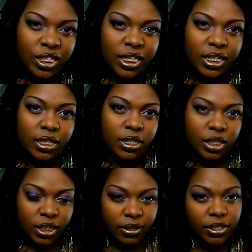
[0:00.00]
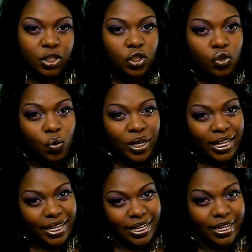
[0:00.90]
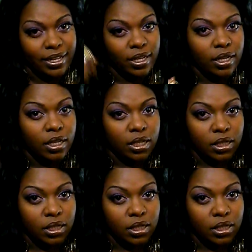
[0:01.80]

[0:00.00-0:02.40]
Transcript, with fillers: she did she sewed in